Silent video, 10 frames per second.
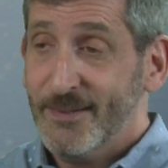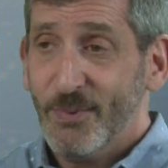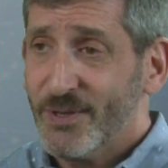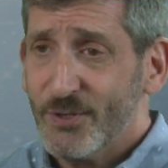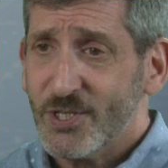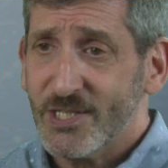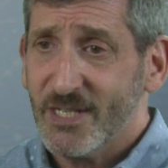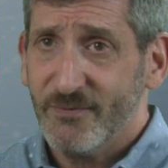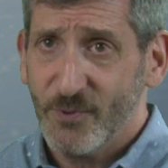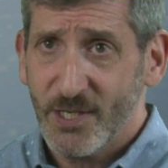Well, they're just
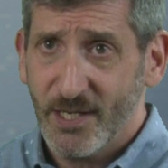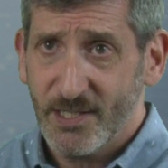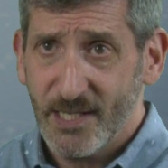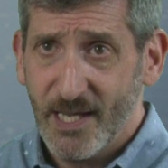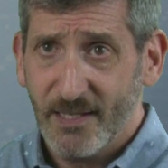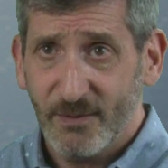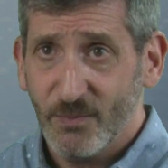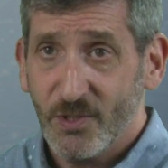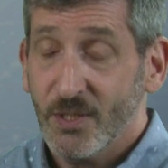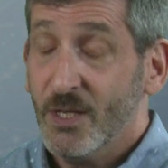self-organizing atoms.